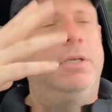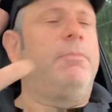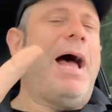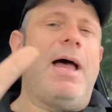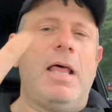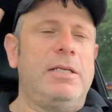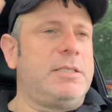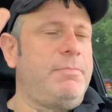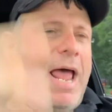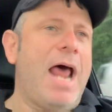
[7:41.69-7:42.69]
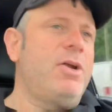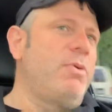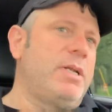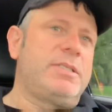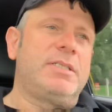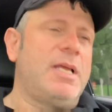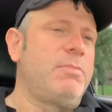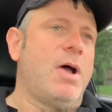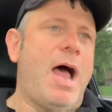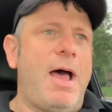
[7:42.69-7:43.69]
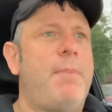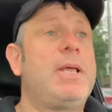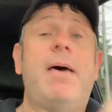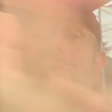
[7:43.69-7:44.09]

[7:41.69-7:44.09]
but uh, listen, man, I don't know what else to say, bro. I, am I'm,